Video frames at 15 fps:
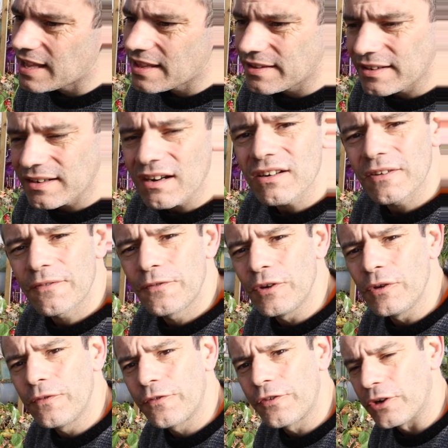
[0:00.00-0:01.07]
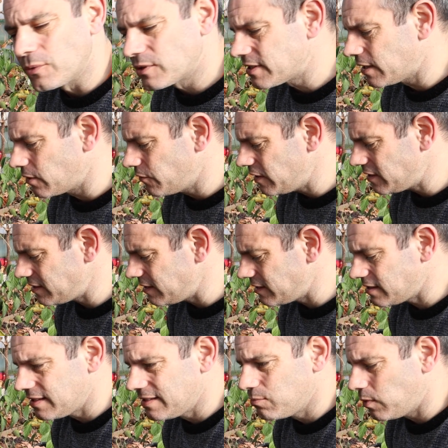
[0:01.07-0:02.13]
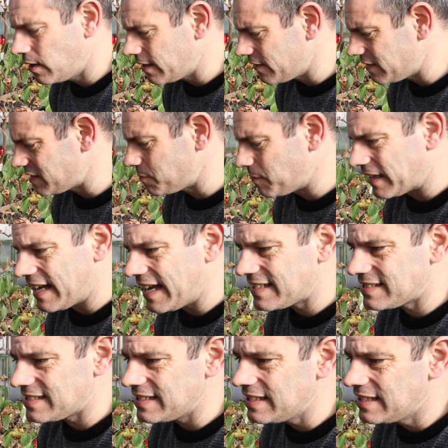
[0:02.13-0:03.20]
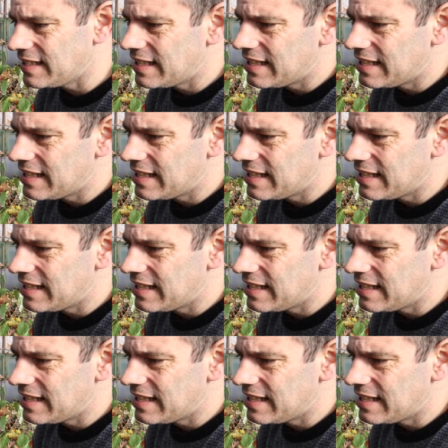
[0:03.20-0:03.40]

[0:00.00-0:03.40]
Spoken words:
There are a few fruits. Now, this is one of the spaghetti,